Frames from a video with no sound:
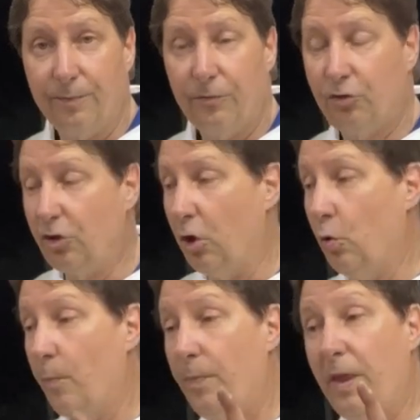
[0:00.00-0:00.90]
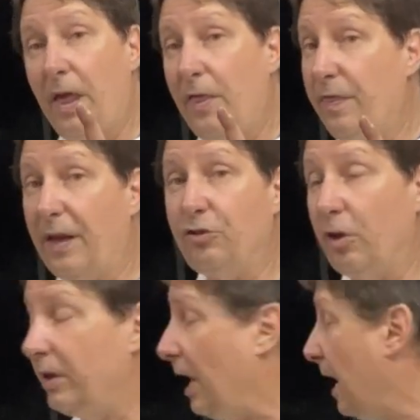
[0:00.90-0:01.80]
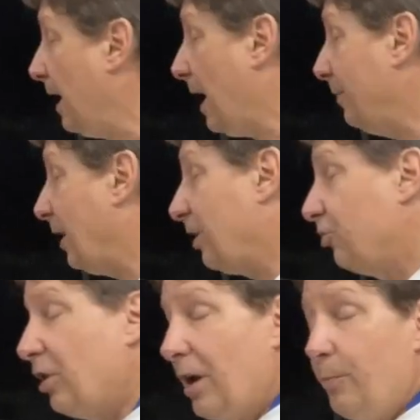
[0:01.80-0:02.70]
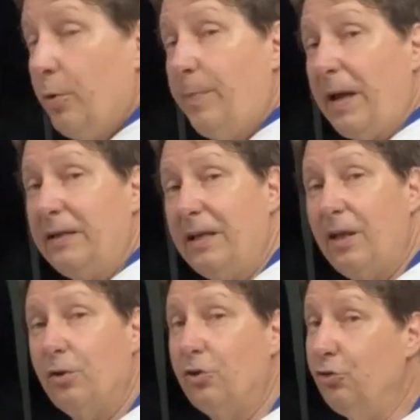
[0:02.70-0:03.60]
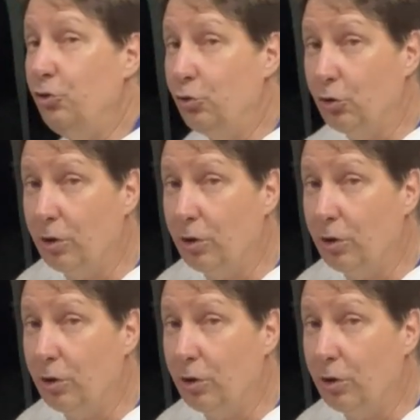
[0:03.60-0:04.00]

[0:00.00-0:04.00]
So that's all I got. I'm not going to show you how to put it back together because you took it